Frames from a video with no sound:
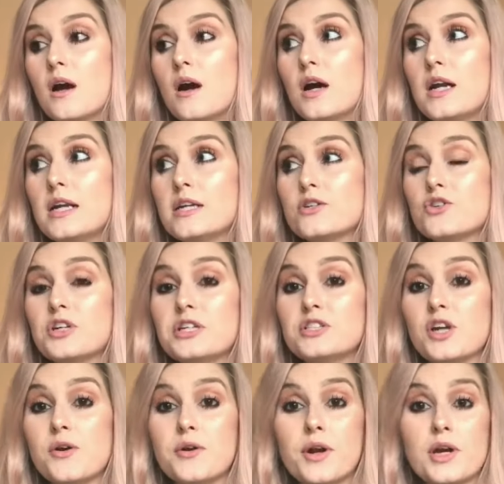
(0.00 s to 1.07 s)
I literally
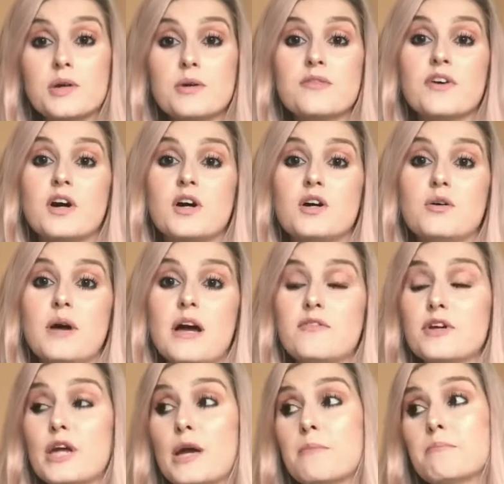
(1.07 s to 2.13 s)
don't know if I'll
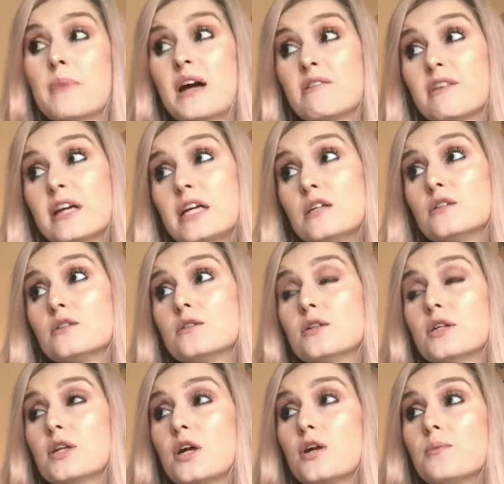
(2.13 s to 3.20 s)
ever get married,
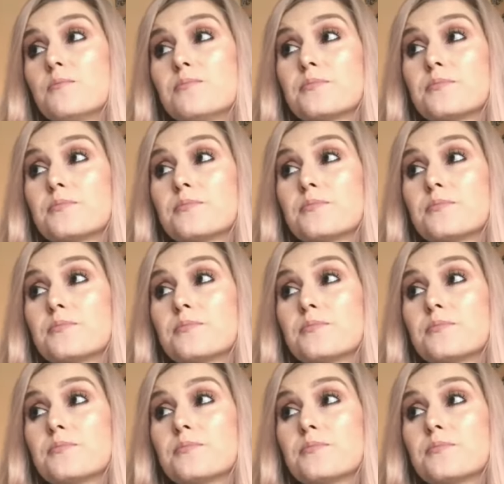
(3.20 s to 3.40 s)
you know.